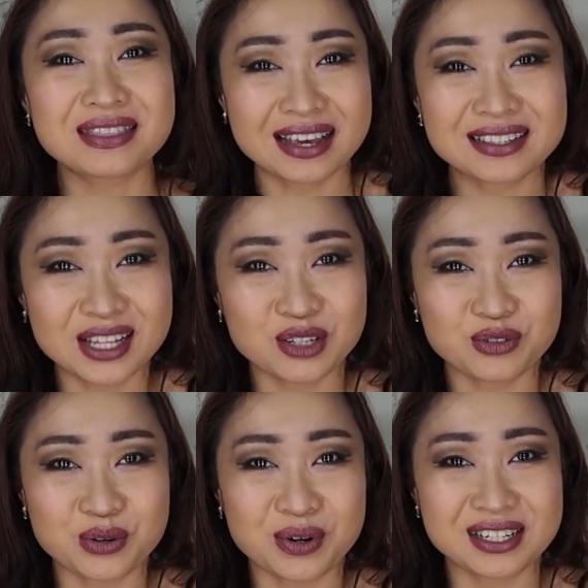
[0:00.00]
Thanks a lot
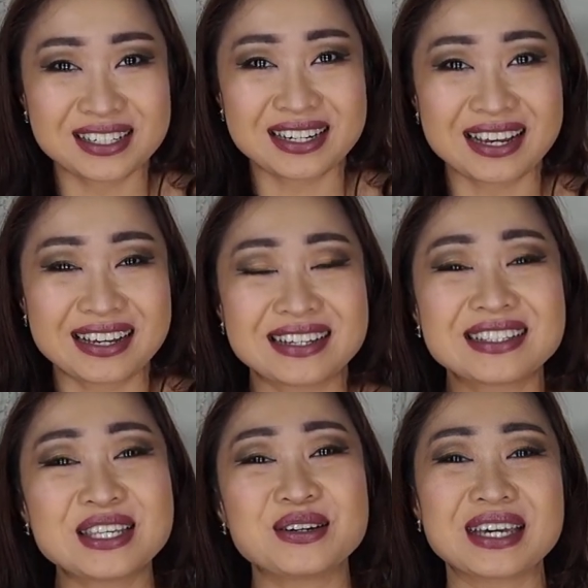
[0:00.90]
for watching.
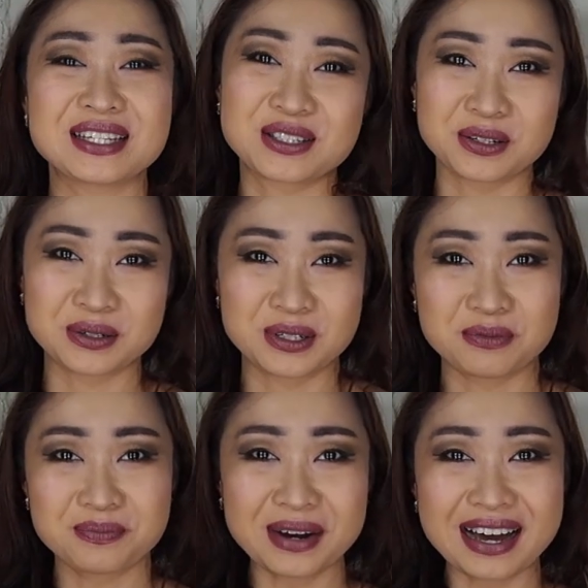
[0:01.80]
See you again soon.
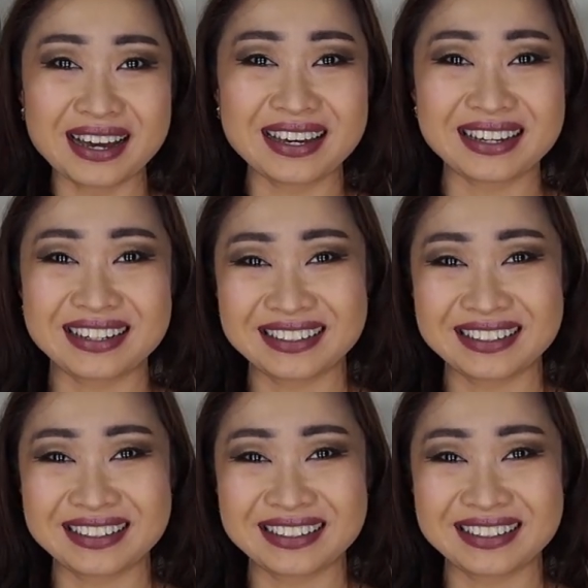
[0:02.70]
Bye!